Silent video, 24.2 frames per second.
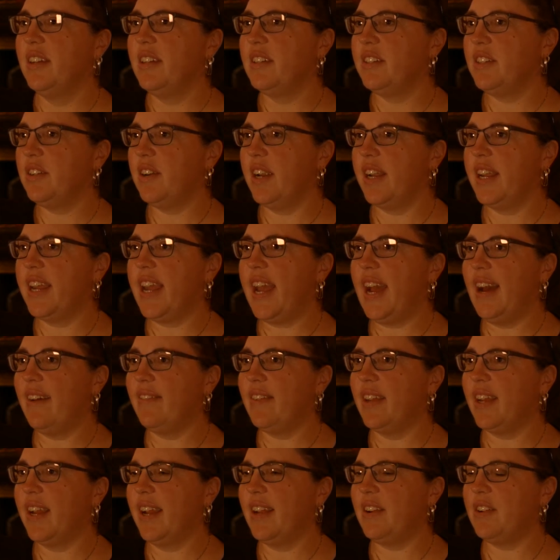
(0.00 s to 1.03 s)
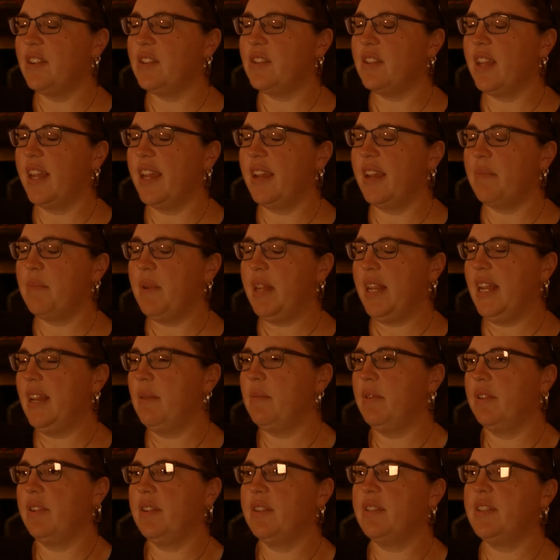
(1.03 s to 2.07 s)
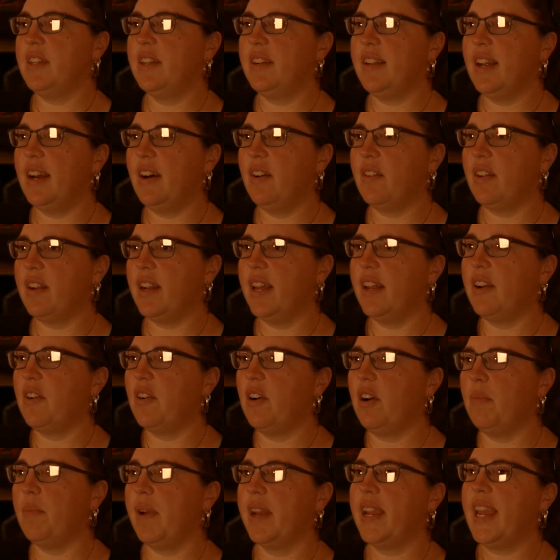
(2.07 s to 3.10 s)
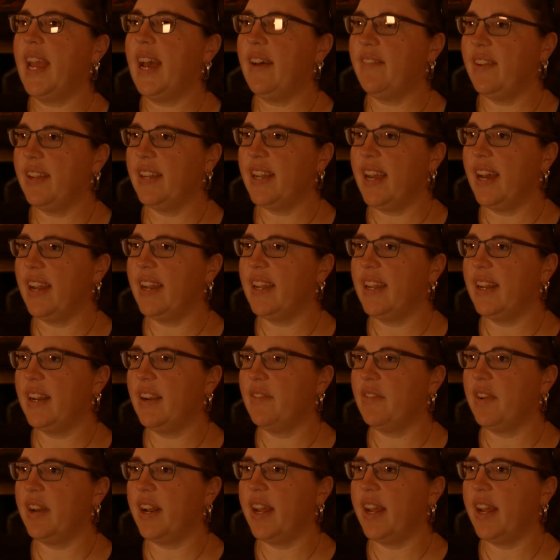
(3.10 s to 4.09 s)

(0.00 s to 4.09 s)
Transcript: During calving, I just like being able to sit down and enter all my calving data in every